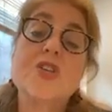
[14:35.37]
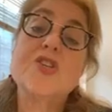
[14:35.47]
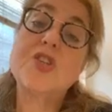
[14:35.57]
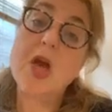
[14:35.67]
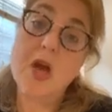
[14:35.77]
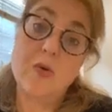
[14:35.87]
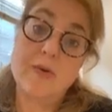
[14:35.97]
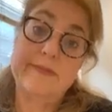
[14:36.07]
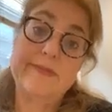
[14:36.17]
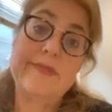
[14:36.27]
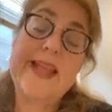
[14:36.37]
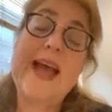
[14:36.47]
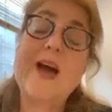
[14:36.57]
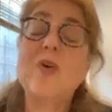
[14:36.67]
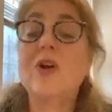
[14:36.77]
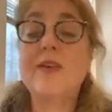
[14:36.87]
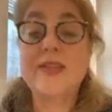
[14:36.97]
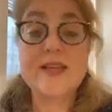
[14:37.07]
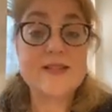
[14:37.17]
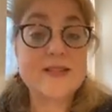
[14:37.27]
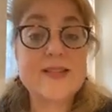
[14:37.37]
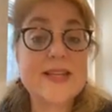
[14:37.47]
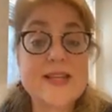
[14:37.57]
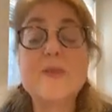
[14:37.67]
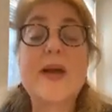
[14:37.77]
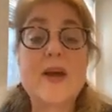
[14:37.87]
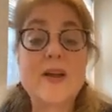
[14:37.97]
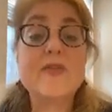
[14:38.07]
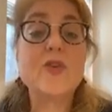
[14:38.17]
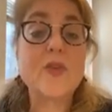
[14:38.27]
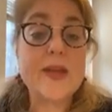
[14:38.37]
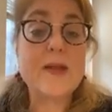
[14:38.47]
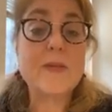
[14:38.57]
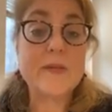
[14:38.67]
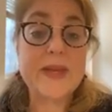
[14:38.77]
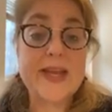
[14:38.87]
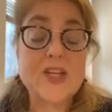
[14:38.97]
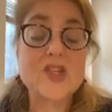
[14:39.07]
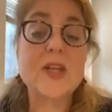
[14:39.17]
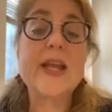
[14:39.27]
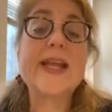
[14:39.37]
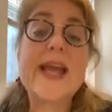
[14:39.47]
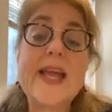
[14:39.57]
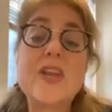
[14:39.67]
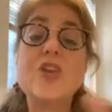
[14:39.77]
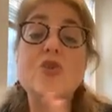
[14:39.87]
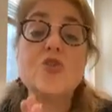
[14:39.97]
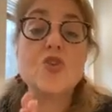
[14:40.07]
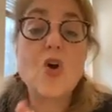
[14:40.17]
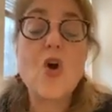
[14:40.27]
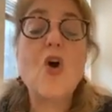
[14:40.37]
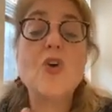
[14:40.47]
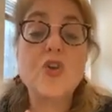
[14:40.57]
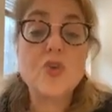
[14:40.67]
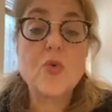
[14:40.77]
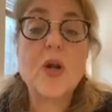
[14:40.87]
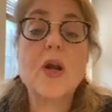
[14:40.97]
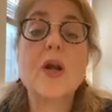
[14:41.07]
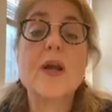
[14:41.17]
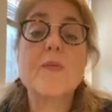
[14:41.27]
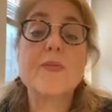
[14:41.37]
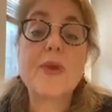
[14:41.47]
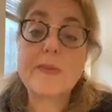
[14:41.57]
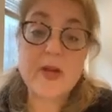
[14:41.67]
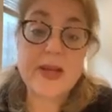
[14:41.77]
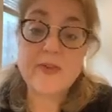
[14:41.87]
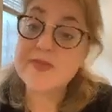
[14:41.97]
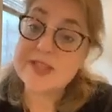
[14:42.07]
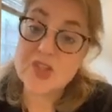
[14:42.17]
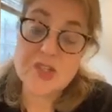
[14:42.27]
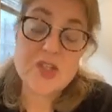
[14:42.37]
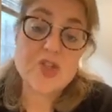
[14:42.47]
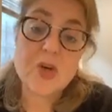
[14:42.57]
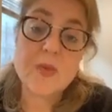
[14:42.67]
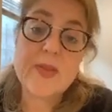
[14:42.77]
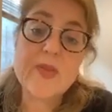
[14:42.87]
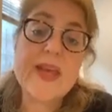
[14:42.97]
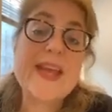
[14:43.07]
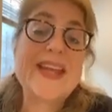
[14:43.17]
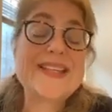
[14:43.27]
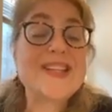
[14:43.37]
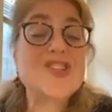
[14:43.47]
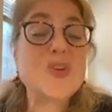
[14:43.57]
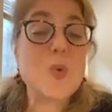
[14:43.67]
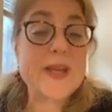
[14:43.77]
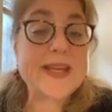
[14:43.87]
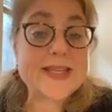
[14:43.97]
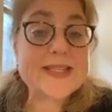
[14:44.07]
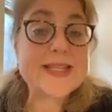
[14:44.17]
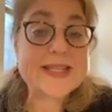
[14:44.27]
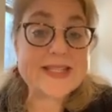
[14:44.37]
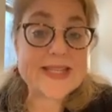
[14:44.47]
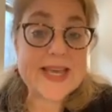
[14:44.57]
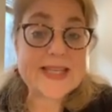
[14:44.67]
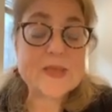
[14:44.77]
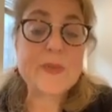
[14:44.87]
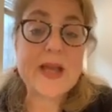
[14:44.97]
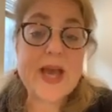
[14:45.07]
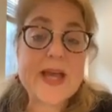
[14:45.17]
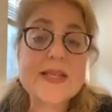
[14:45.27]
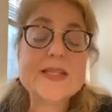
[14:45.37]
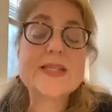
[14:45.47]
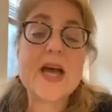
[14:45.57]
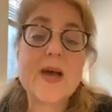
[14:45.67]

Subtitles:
So now are things to think about if you're thinking about medication. Again, you should call your primary care physician to start with. It's actually quite easy these days because